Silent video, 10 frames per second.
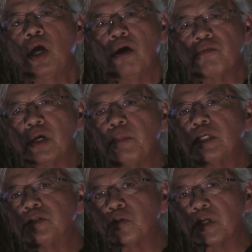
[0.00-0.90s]
of them
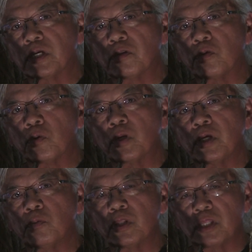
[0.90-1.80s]
exerting
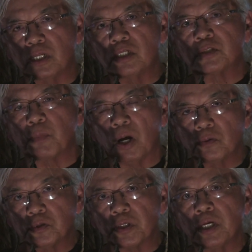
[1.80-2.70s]
authority within this
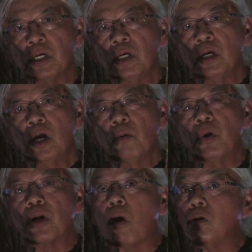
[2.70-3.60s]
boundary,
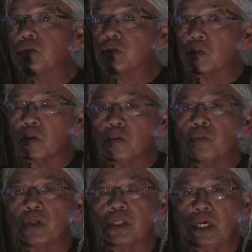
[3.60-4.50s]
but also
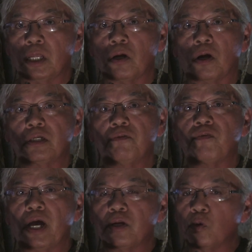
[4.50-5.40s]
within our
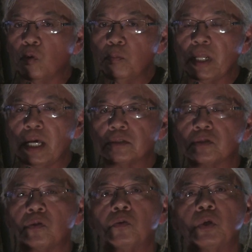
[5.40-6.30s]
defined homeland.
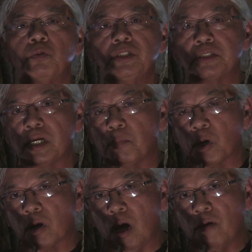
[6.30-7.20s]
So when we set up
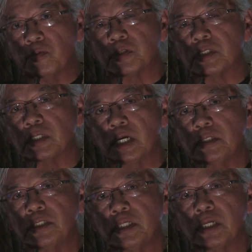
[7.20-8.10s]
our office in
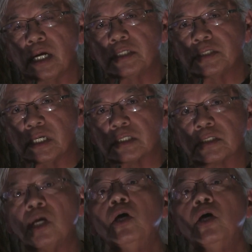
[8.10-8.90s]
1996,